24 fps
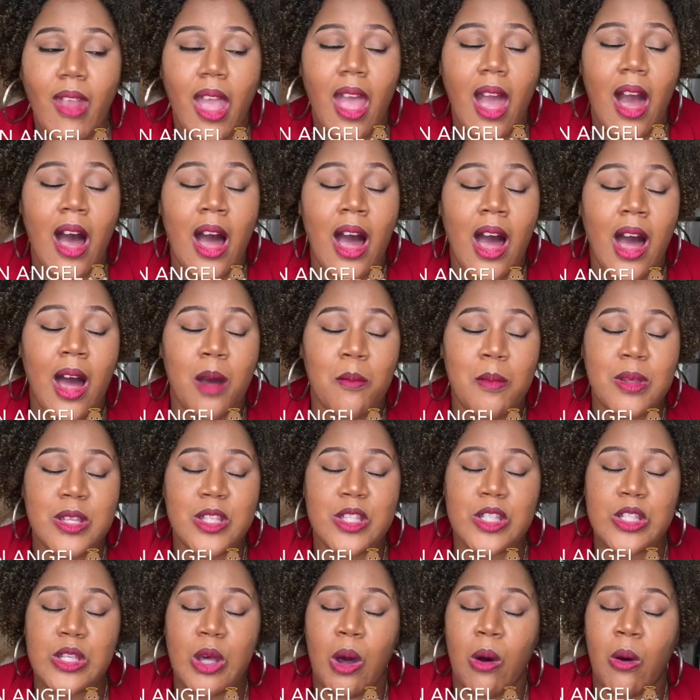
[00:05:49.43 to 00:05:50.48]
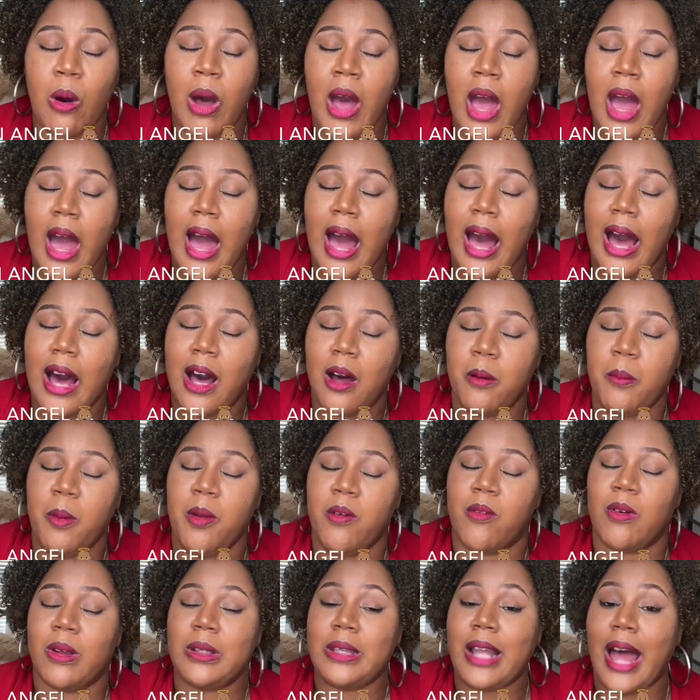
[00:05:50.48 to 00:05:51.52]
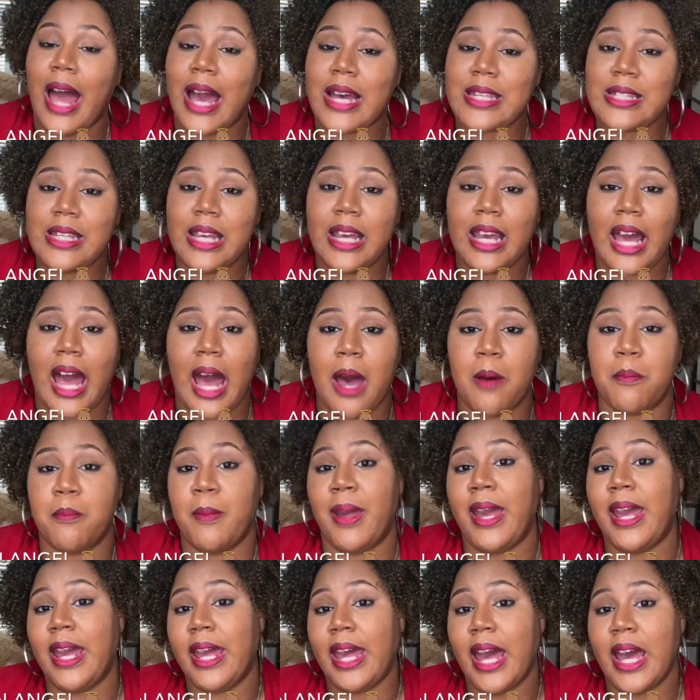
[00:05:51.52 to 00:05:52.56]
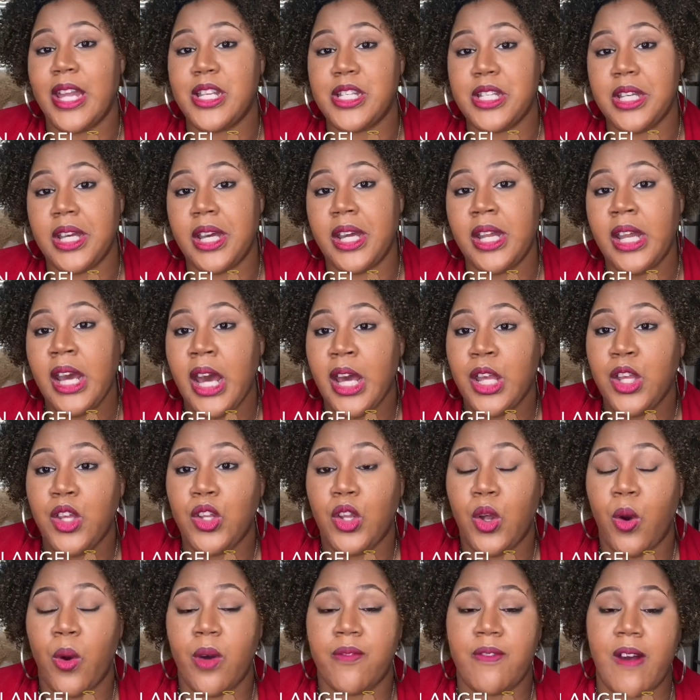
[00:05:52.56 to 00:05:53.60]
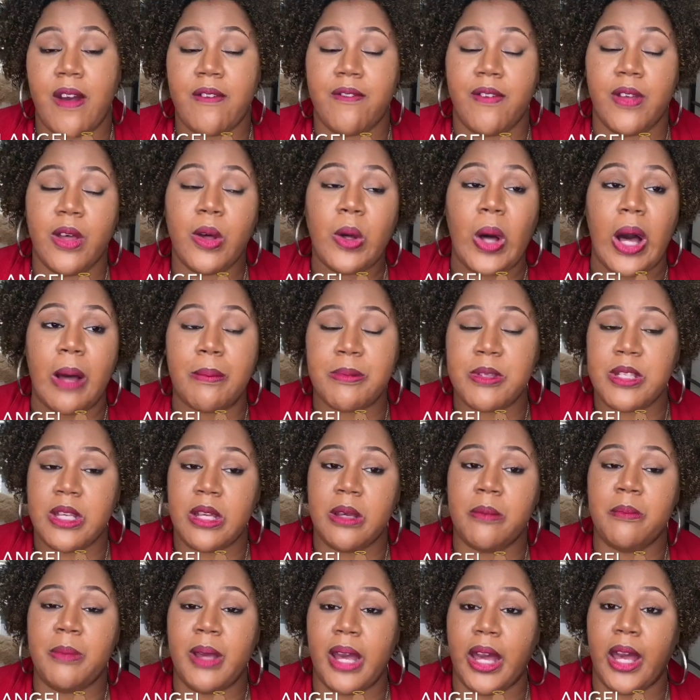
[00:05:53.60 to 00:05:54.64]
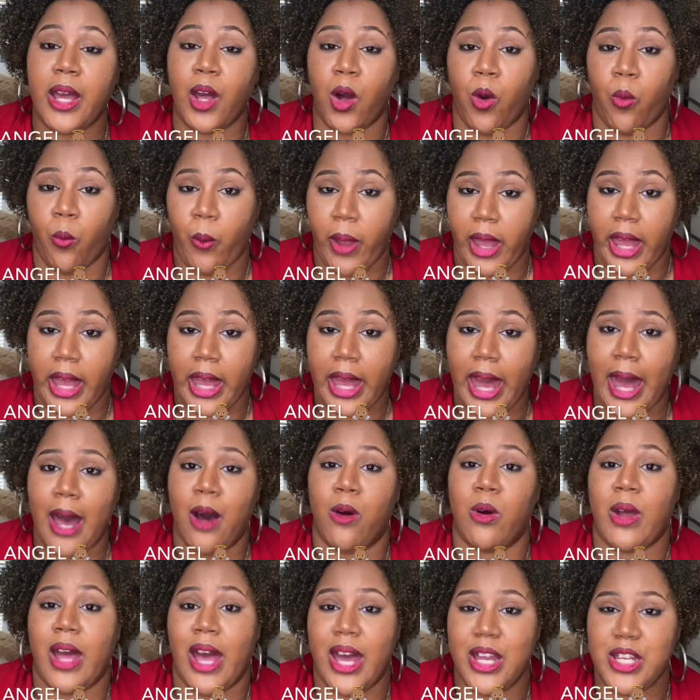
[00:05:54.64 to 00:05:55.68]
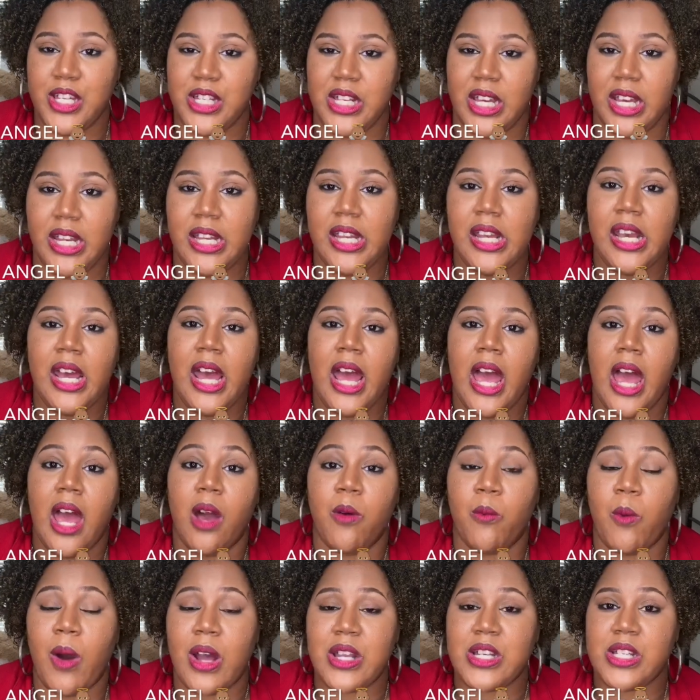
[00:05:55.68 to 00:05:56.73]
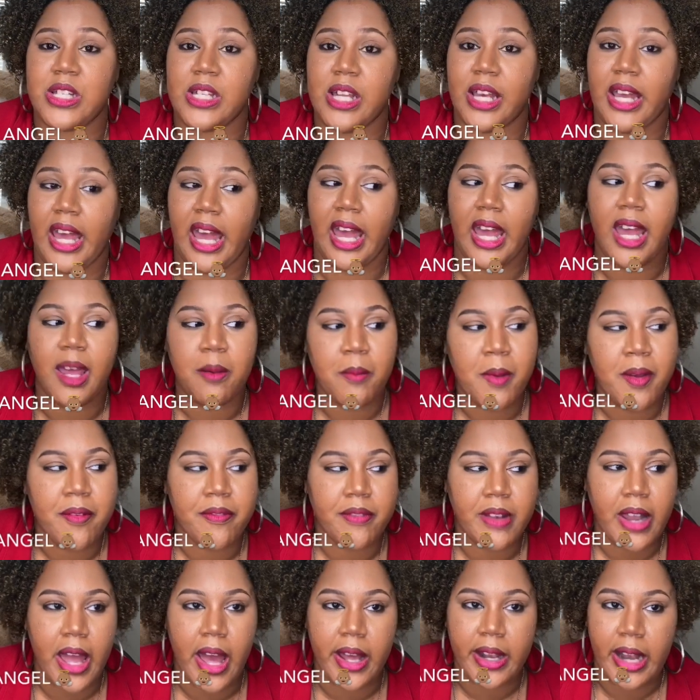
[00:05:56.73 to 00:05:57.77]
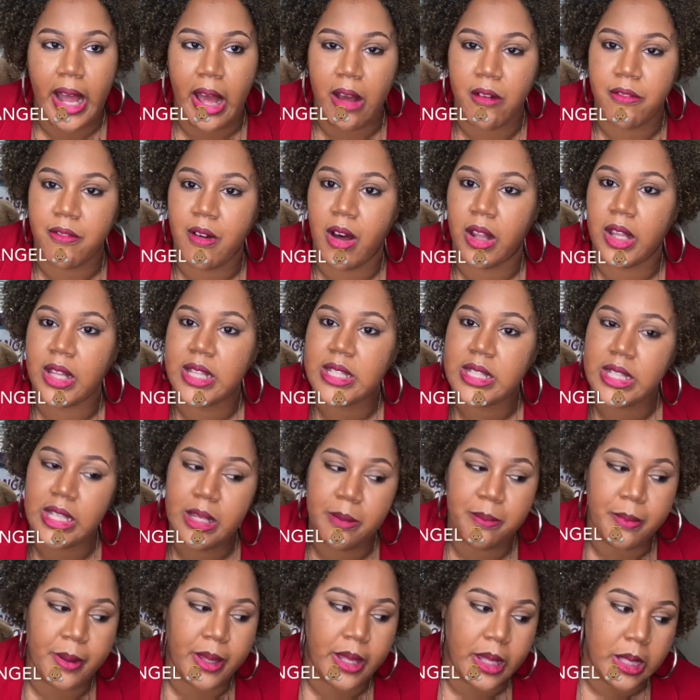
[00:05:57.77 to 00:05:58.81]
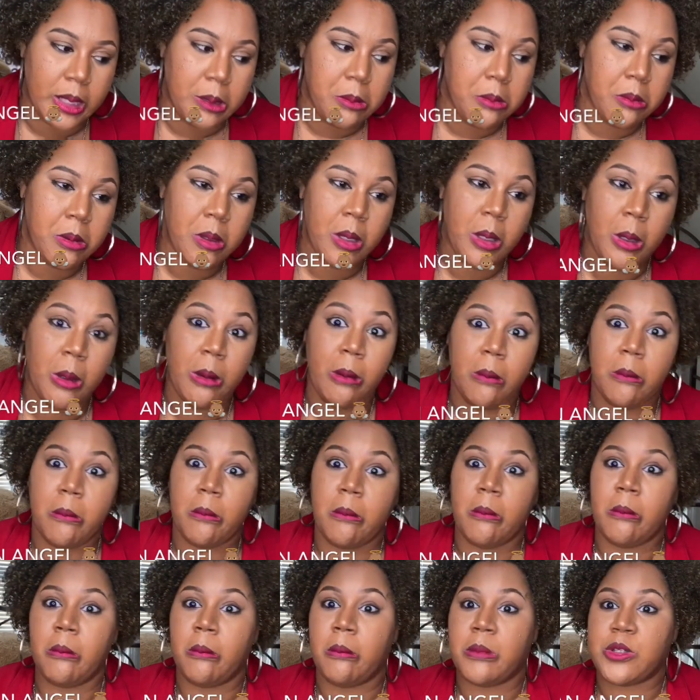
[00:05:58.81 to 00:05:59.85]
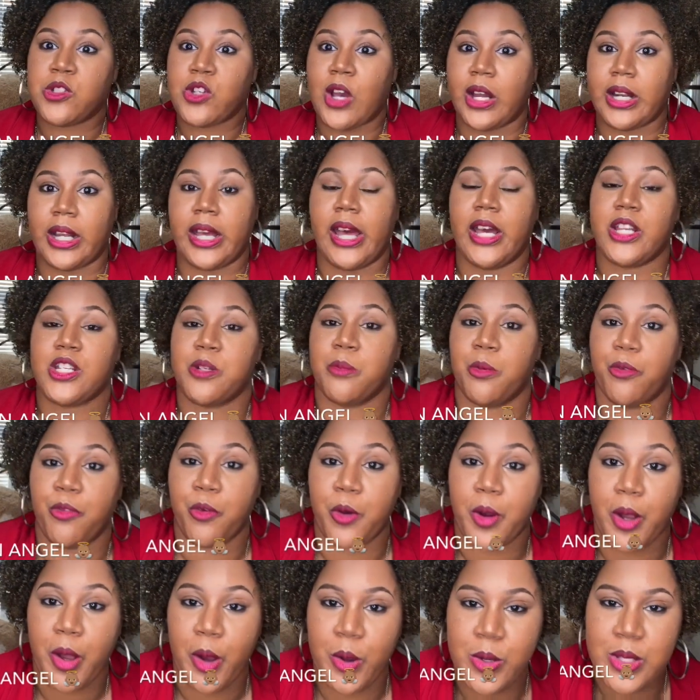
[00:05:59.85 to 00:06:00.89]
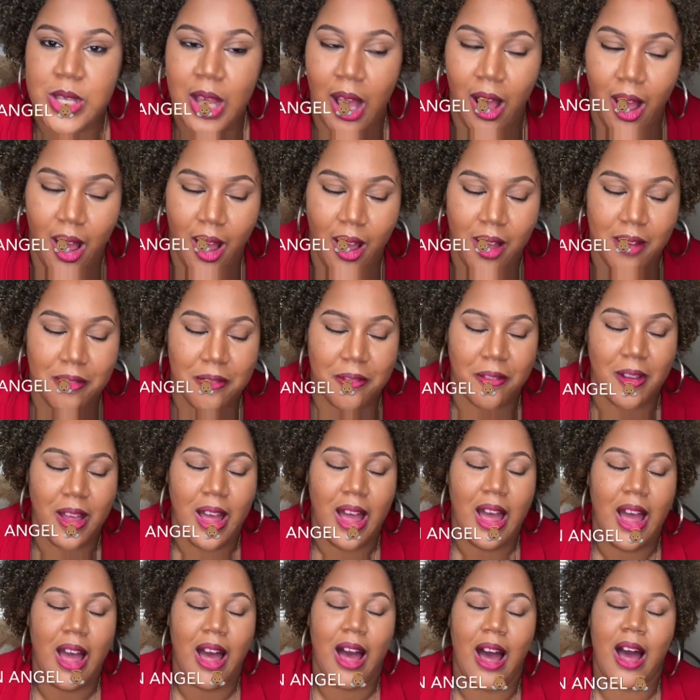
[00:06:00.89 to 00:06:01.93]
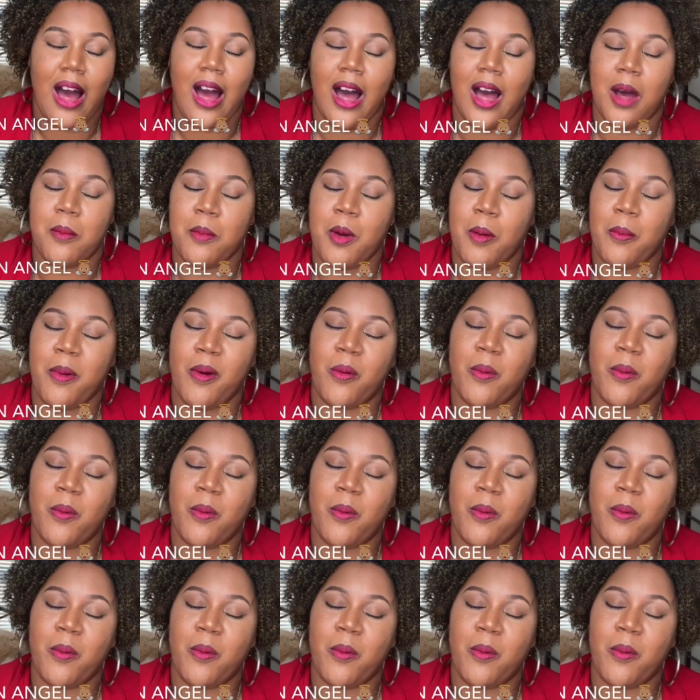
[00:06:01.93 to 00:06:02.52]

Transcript: And so I'll be relaxing. I may catch it. You know, if I feel up to being awake, I'll catch it and watch the game. If not, I'll fall asleep and try to catch it before it goes off. But